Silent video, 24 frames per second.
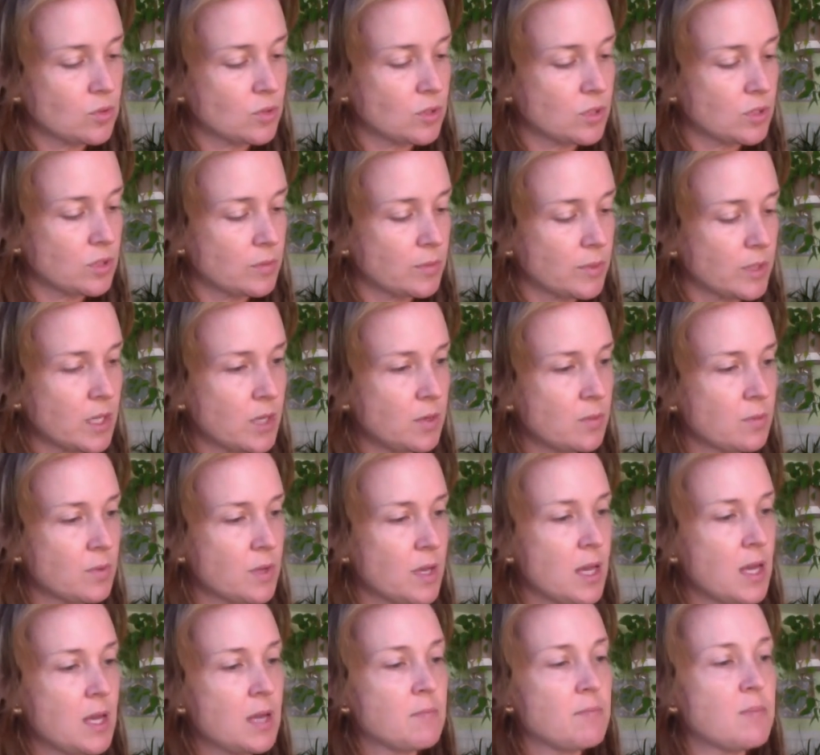we go.
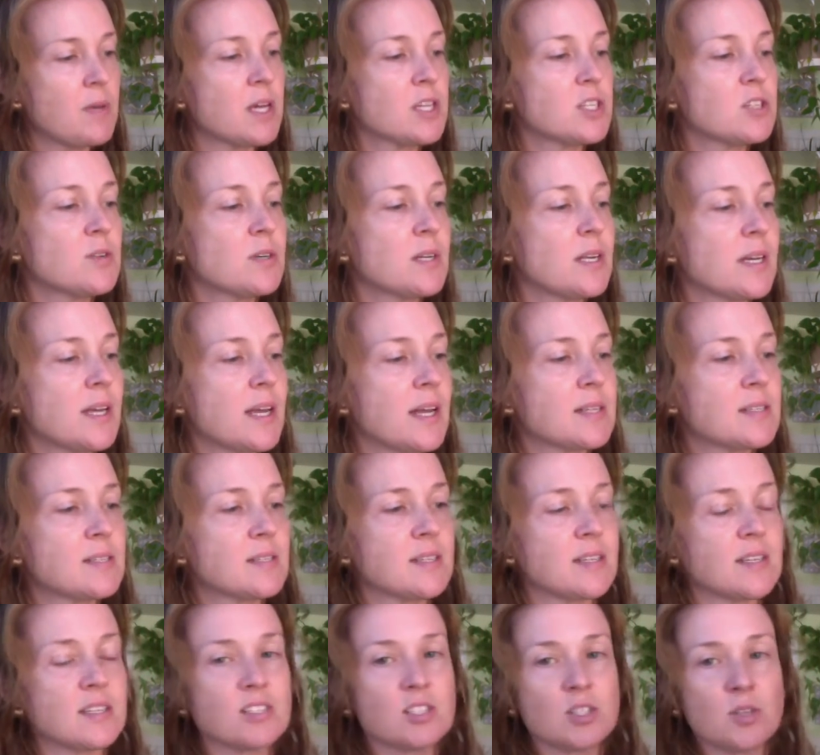Measure it against
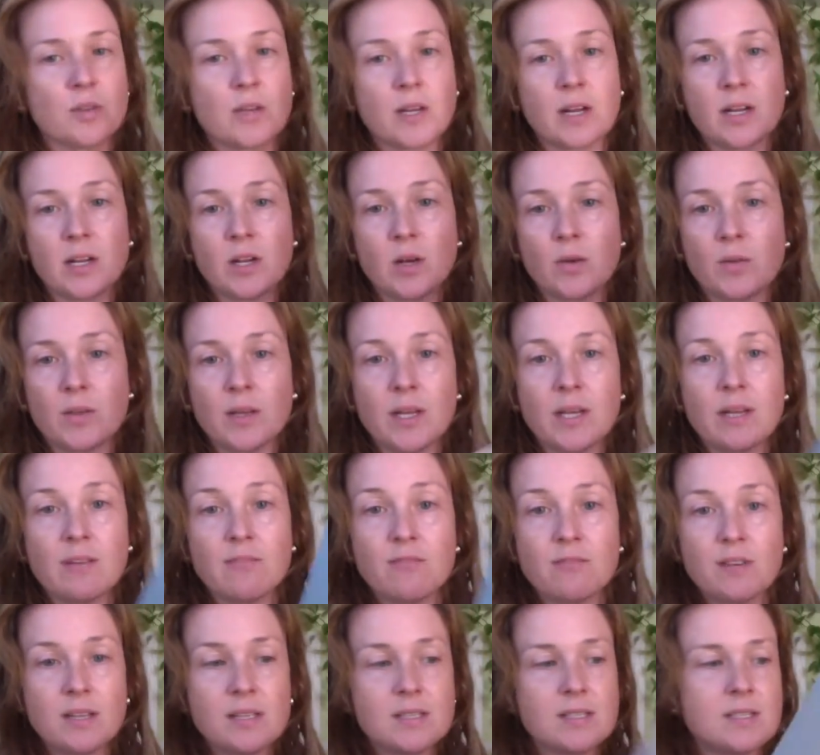this so that I know that it
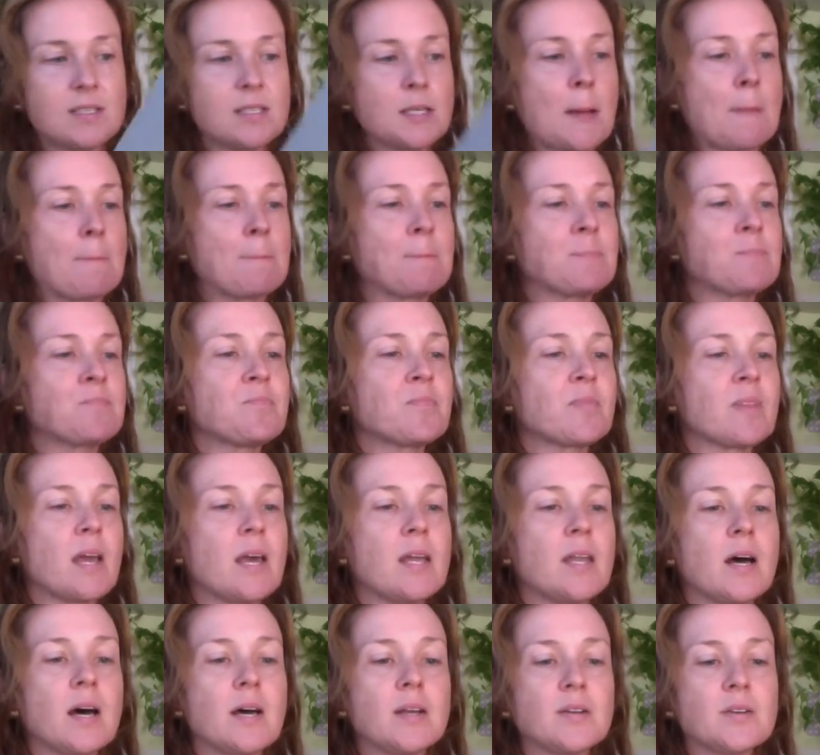fits, and
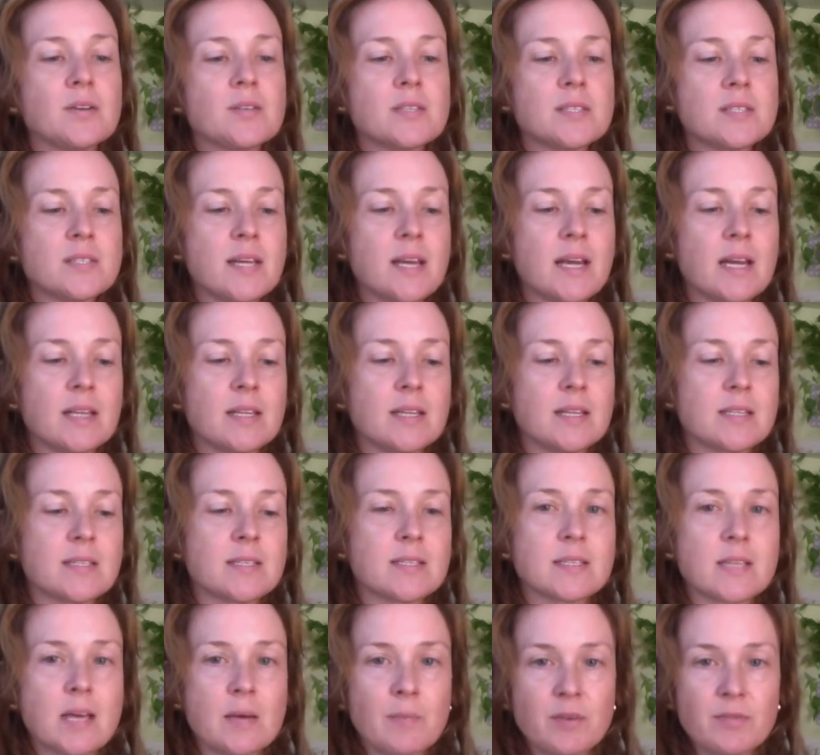understand that
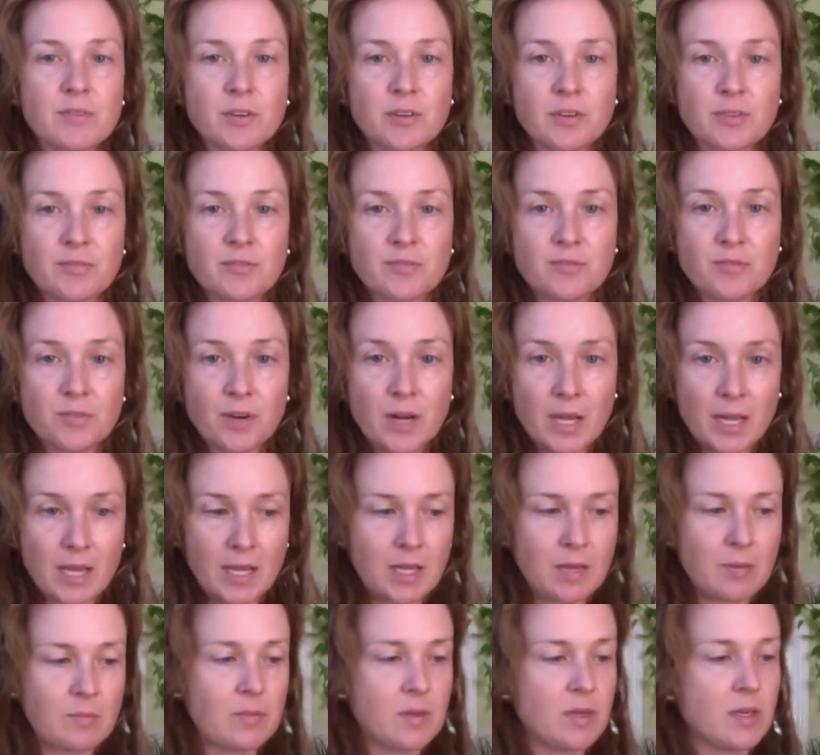some of your
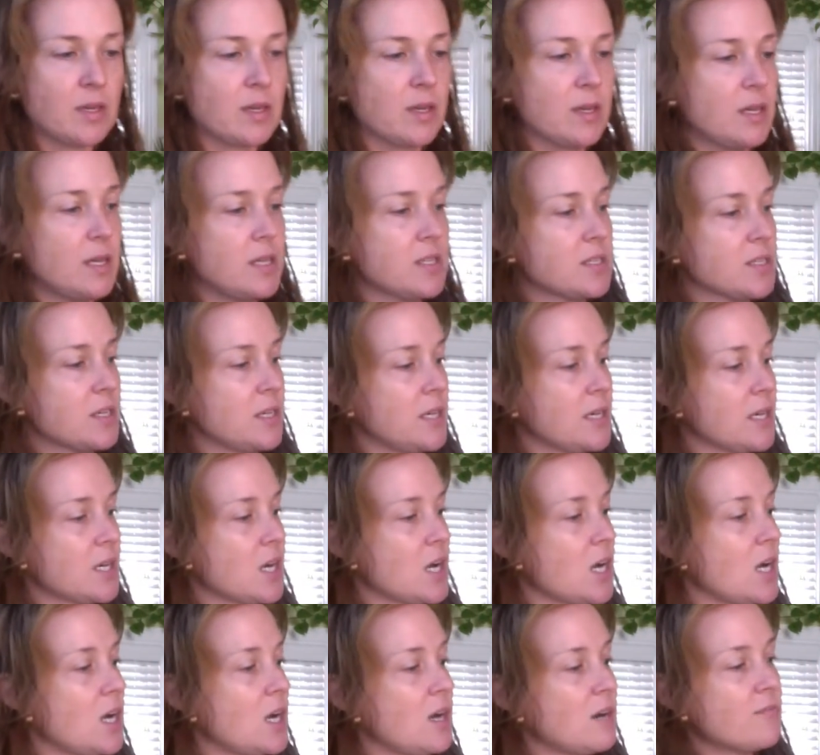frame is going to
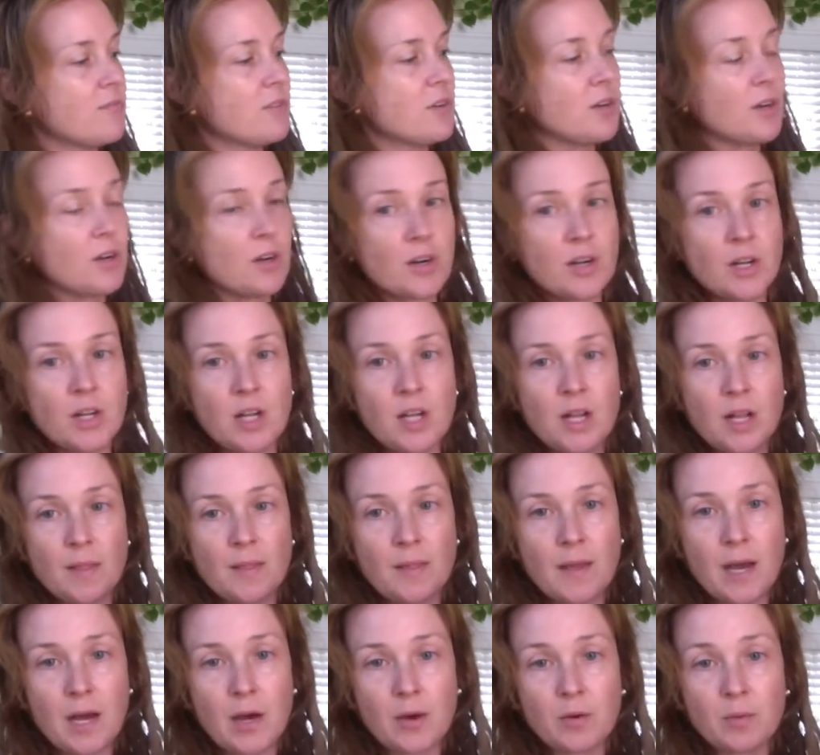cover
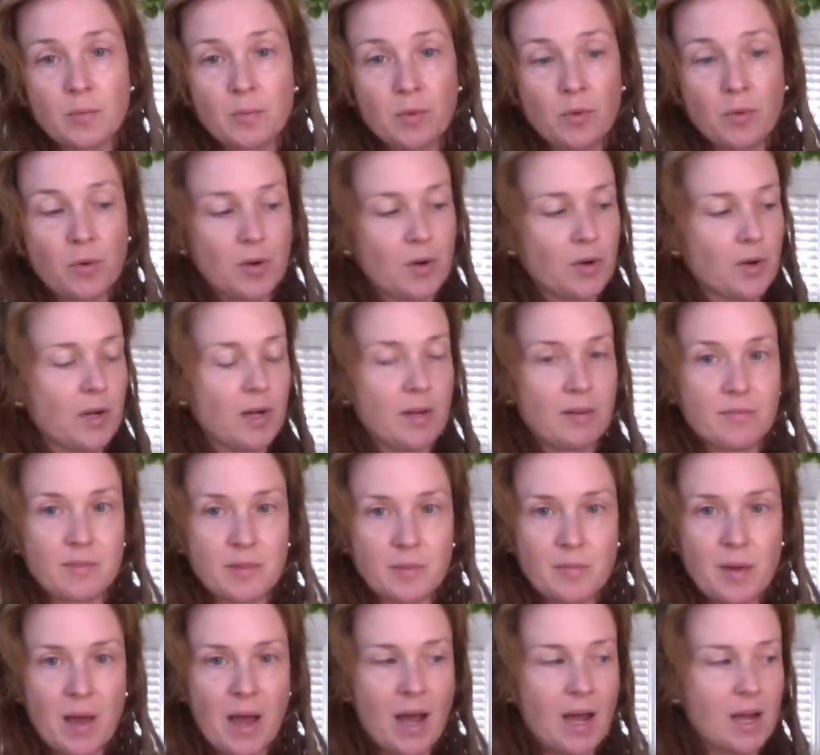the outer border of the
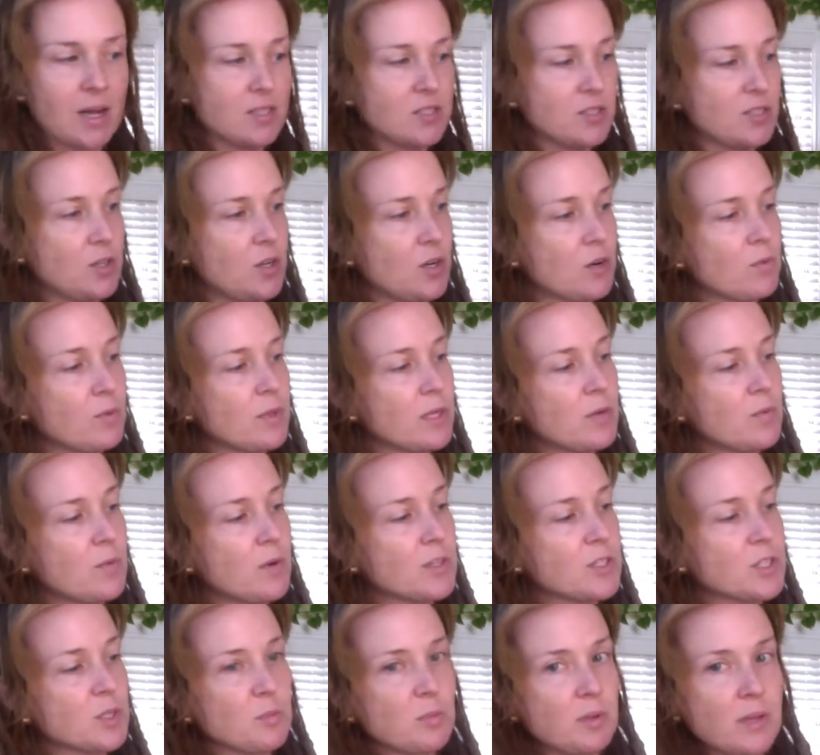back. So you don't really
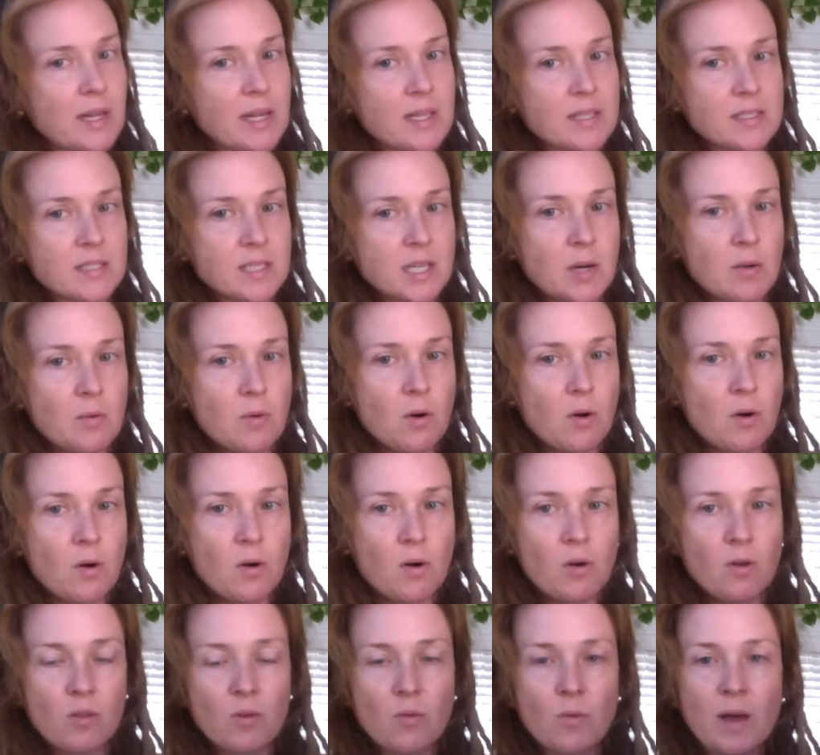want your plants to go
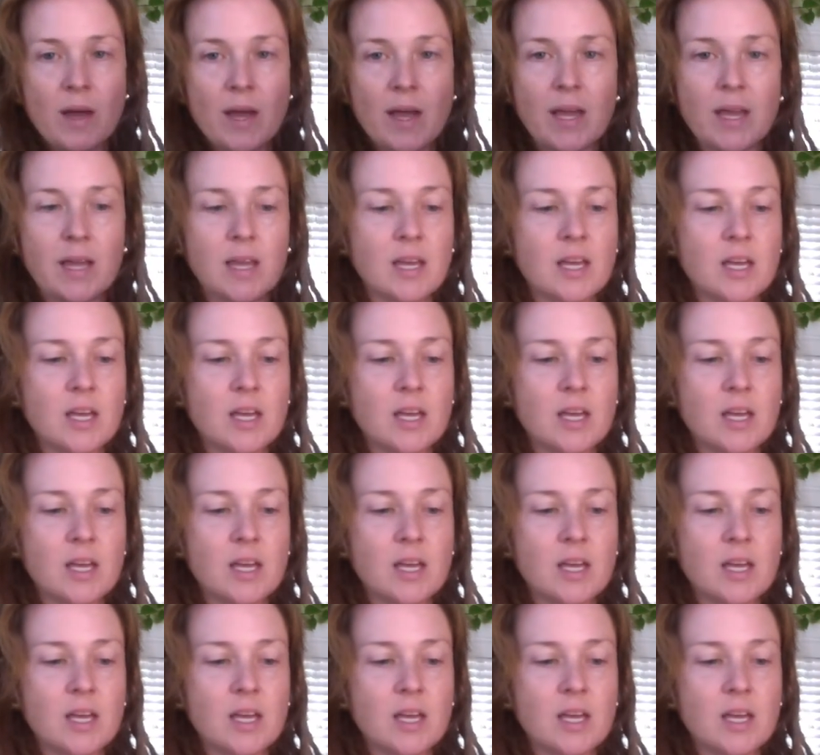all the way